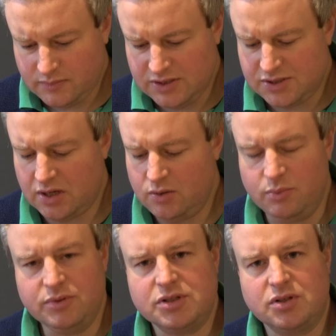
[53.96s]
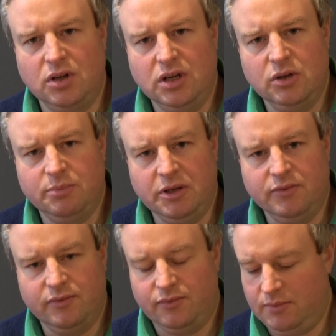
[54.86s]
So we just got a little bit of
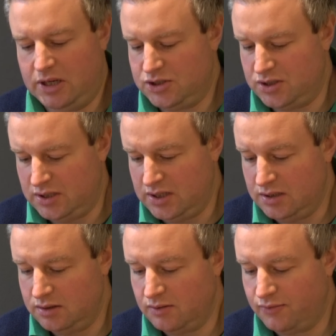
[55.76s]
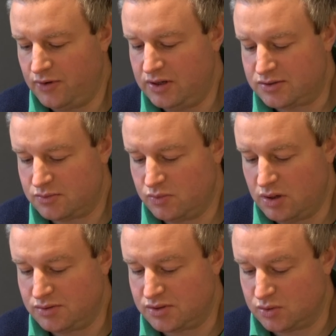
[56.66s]
information here. The French
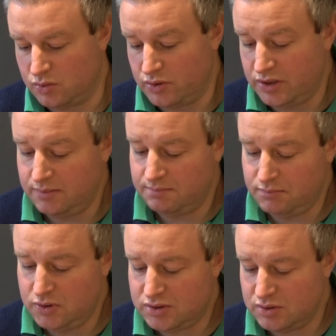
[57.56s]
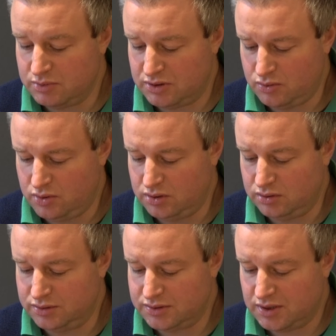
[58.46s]
roast story. Muted with
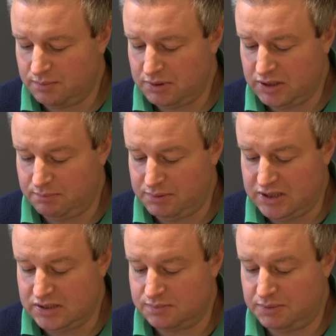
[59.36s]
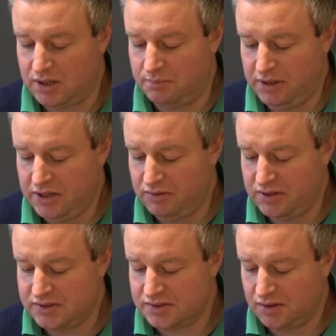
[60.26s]
oil, the tumbling beans become eerily
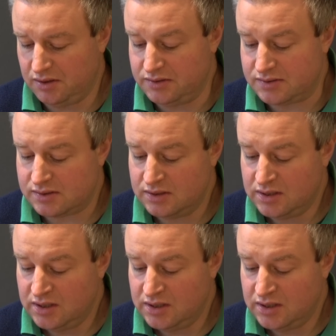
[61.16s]
silent.